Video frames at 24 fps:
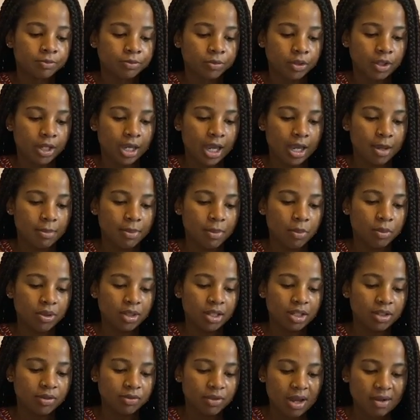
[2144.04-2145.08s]
Okay, but with
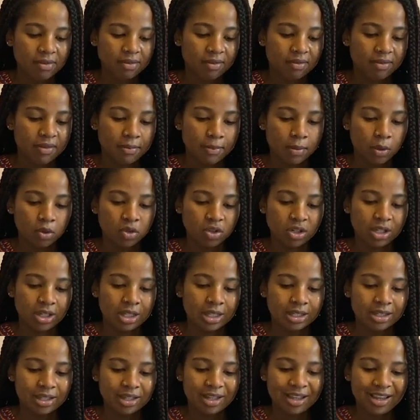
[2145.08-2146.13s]
this 5 of
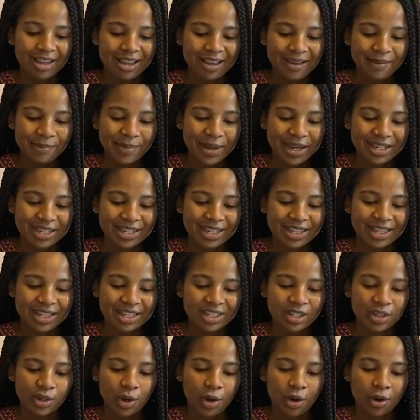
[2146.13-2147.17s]
emotions, back to
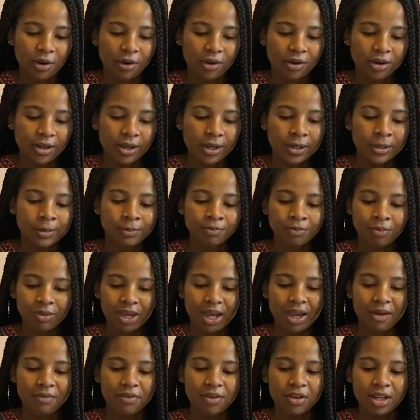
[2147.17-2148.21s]
this card,
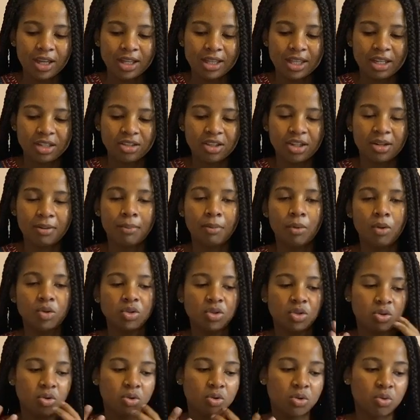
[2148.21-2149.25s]
I feel like there's an
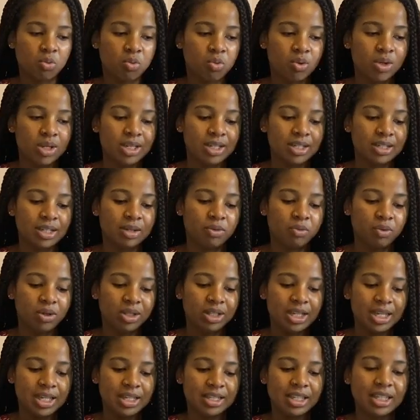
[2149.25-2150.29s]
emotional
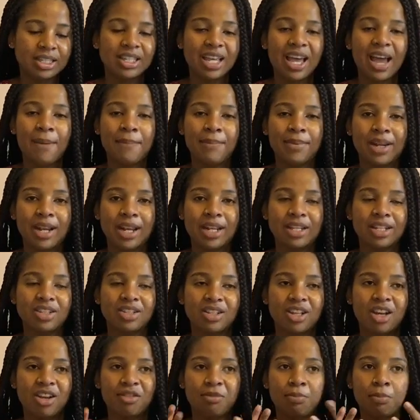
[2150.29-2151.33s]
release that's happening. There's a
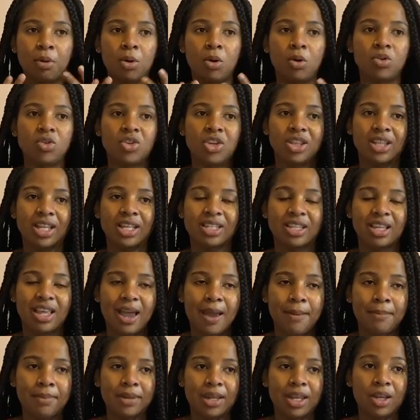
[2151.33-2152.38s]
lot of purging that's
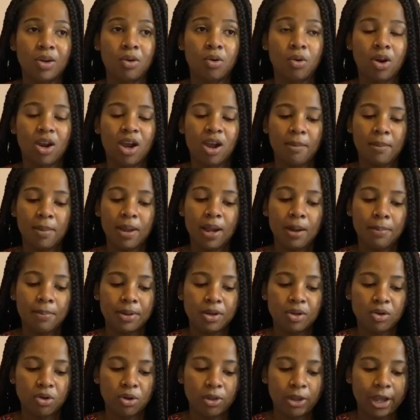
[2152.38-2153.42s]
happening or coming up
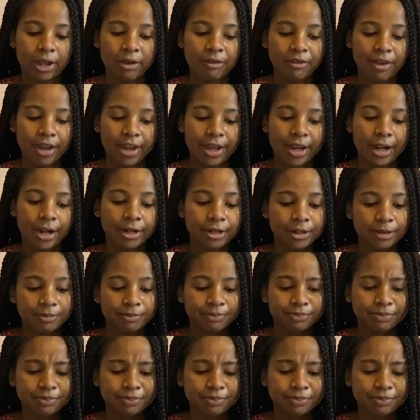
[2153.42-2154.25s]
in your life, and